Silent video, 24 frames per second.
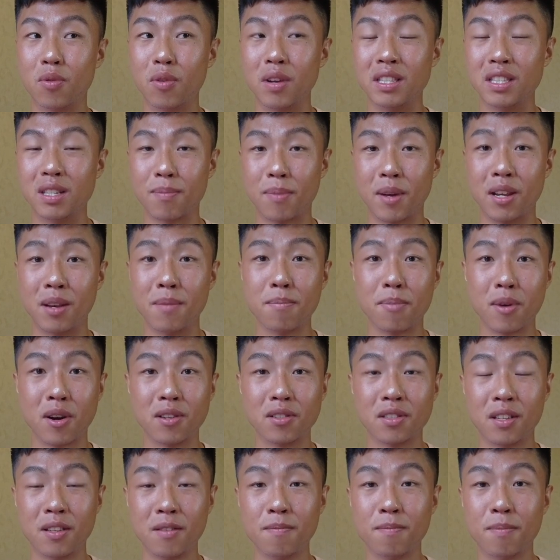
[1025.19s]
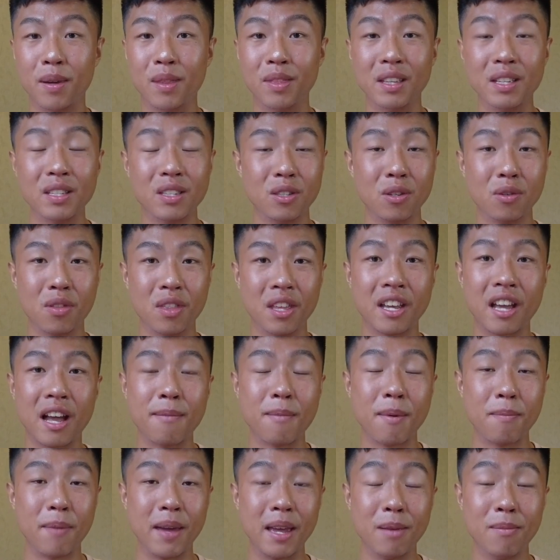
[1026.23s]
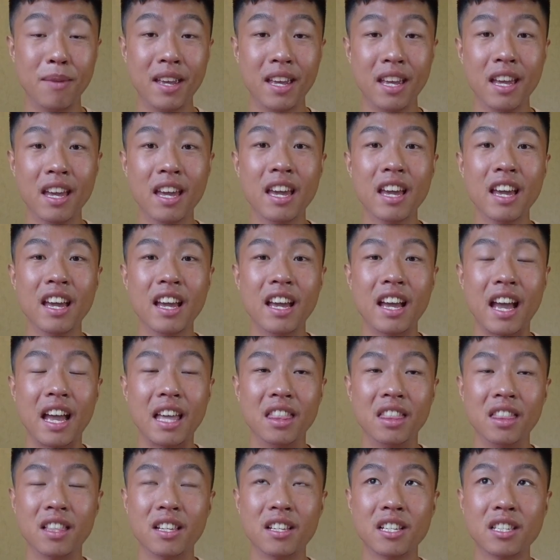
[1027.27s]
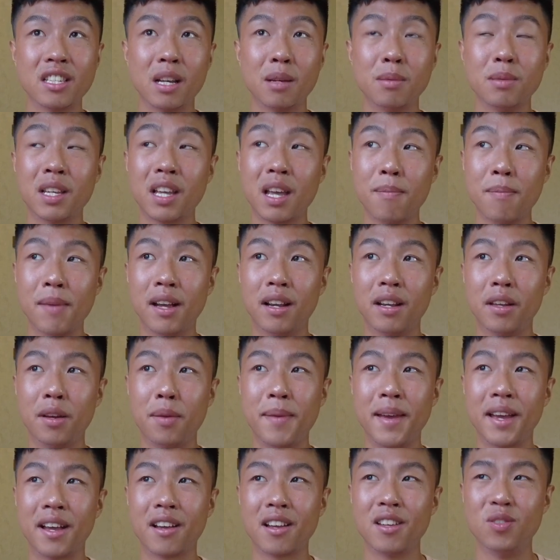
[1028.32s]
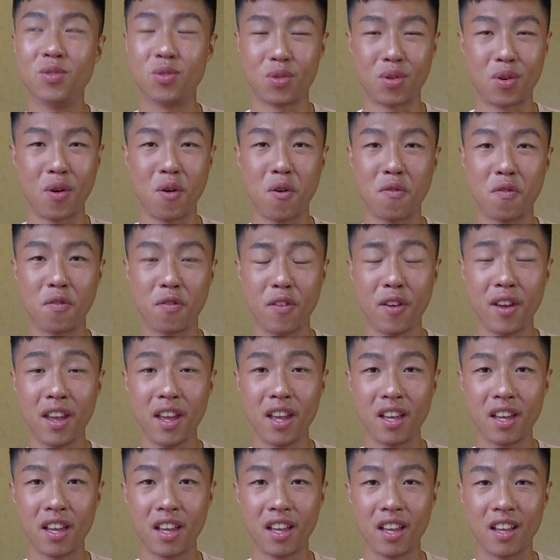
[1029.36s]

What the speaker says: independent person, but they still think I'm a baby, and sometimes it can be a little bit control freak.